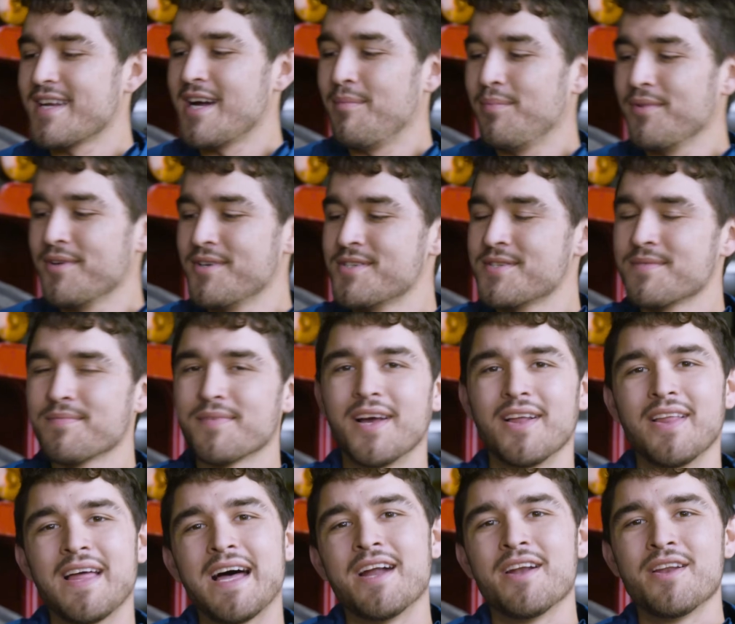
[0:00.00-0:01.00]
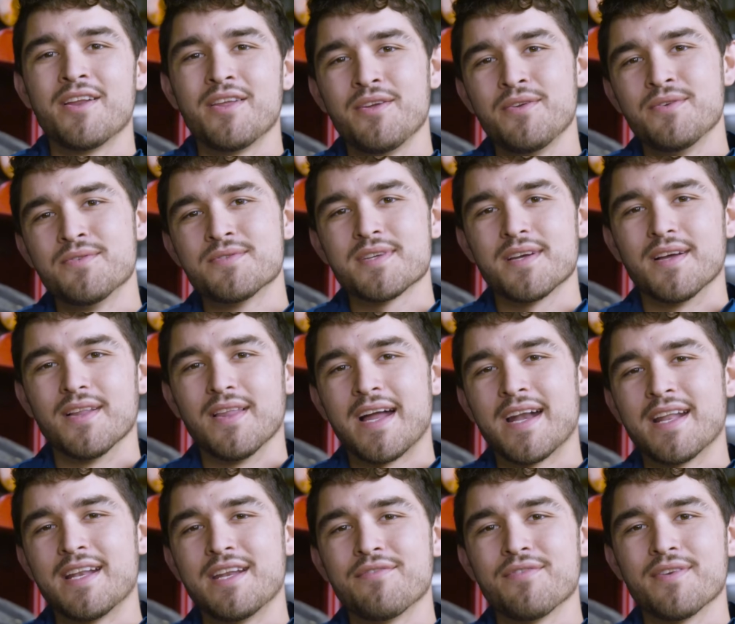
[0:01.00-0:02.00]
These couplers allow you to use
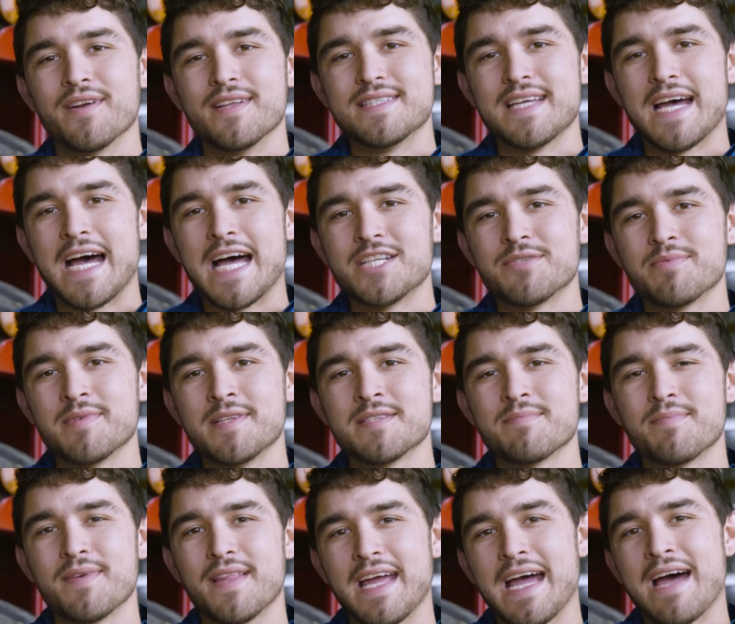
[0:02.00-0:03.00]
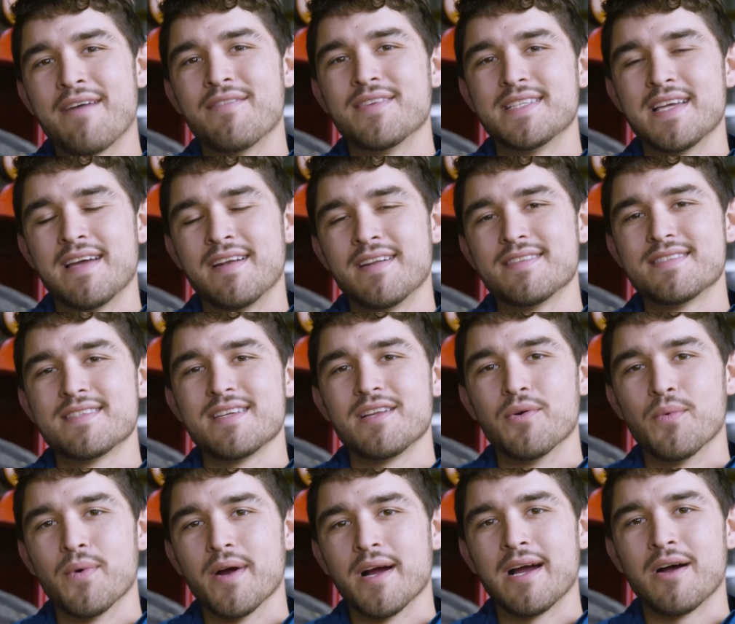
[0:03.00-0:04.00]
a lot of different attachments, but they have a
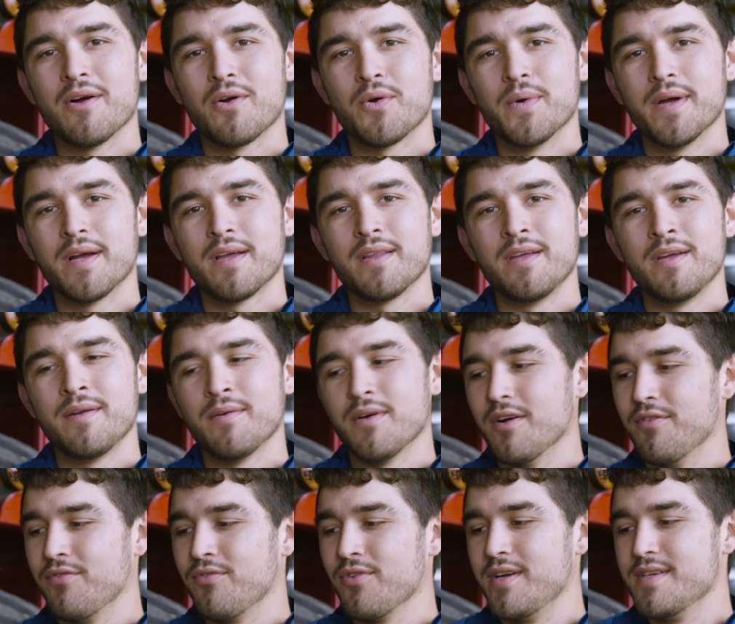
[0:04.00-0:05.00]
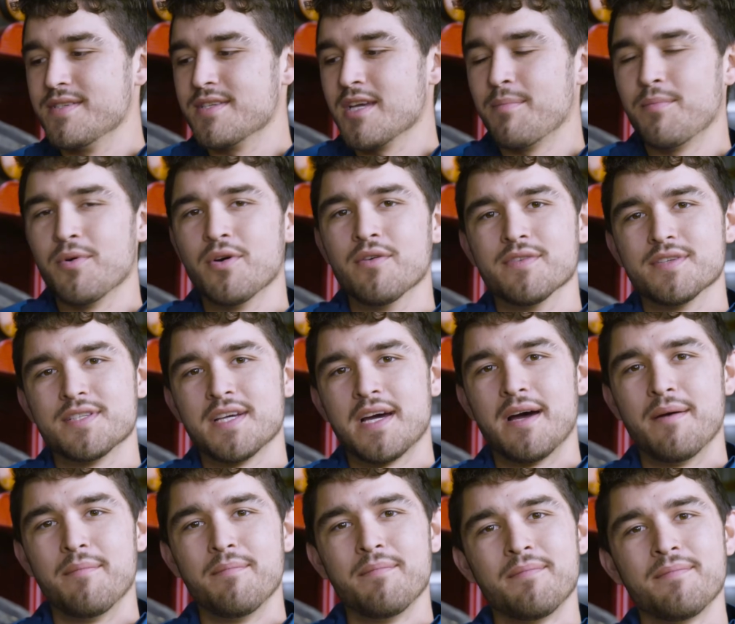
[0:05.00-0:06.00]
tendency to wear out quickly or freeze up
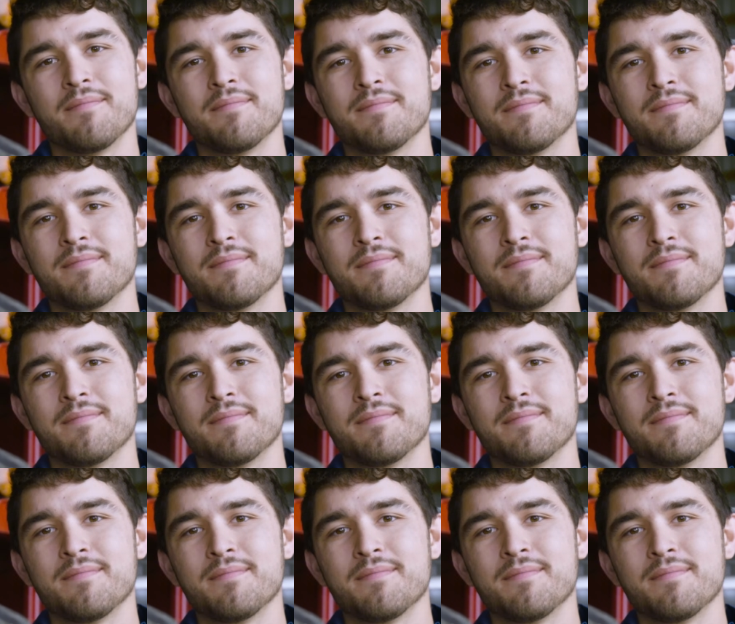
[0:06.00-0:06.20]
over time.